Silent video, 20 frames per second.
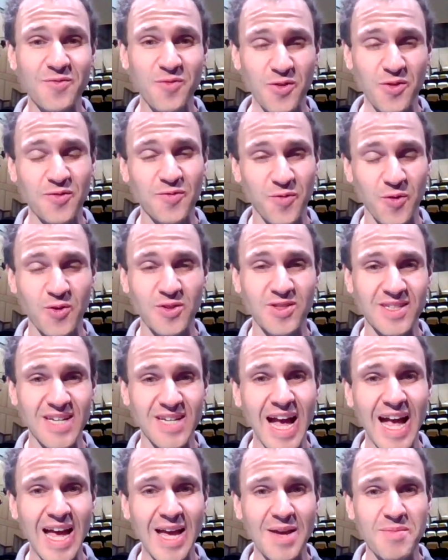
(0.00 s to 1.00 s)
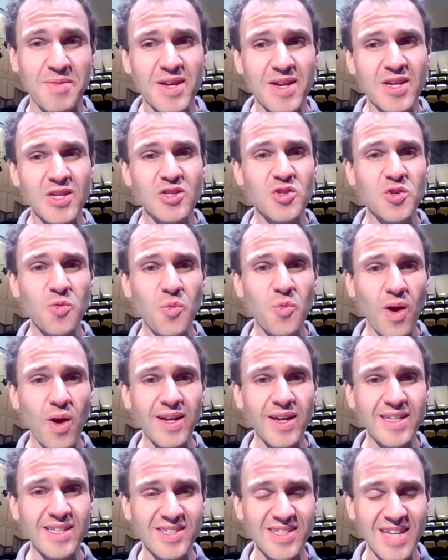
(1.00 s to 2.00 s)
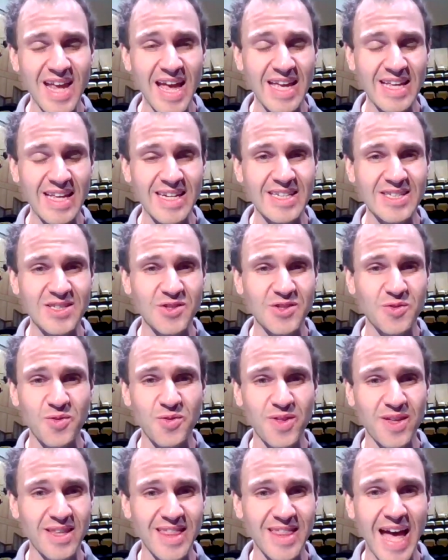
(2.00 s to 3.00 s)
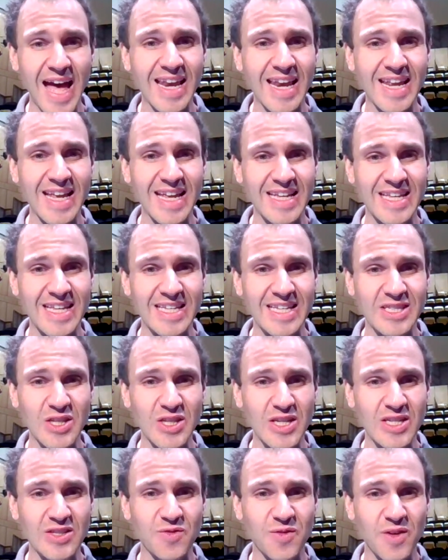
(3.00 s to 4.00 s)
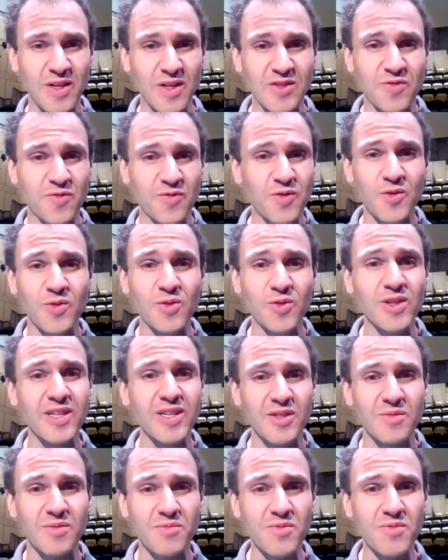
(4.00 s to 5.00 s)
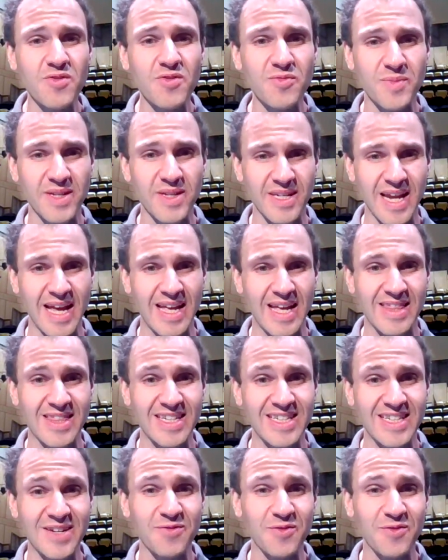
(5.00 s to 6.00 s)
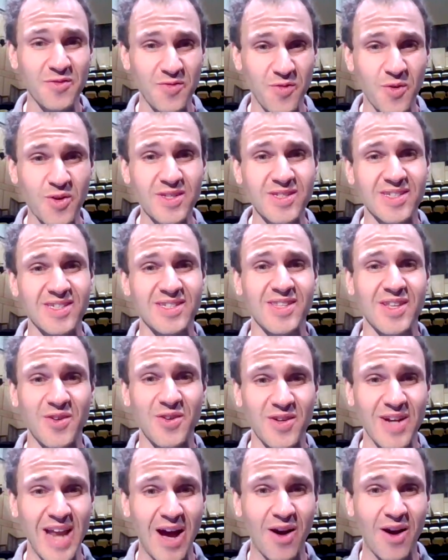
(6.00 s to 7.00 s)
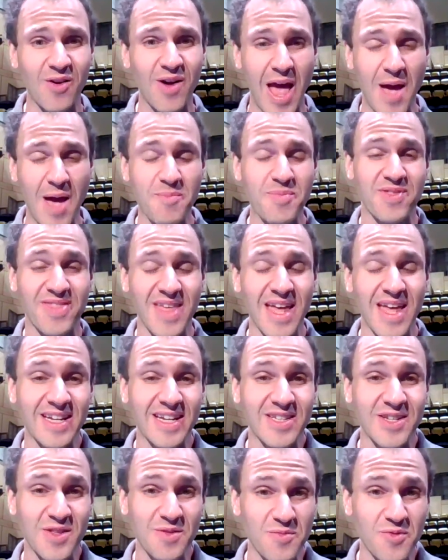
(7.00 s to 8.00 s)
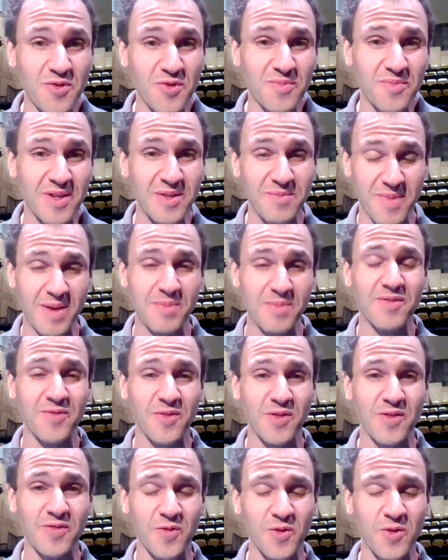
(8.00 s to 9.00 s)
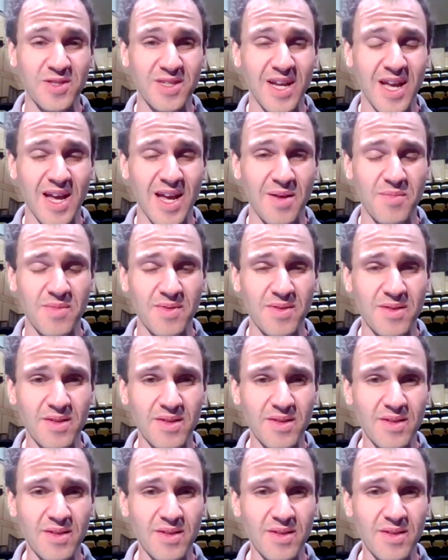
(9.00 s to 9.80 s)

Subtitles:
for the first time. To what extent do you think that is fueling the movement and the different voices that are now empathetic to the movement, maybe for the first time?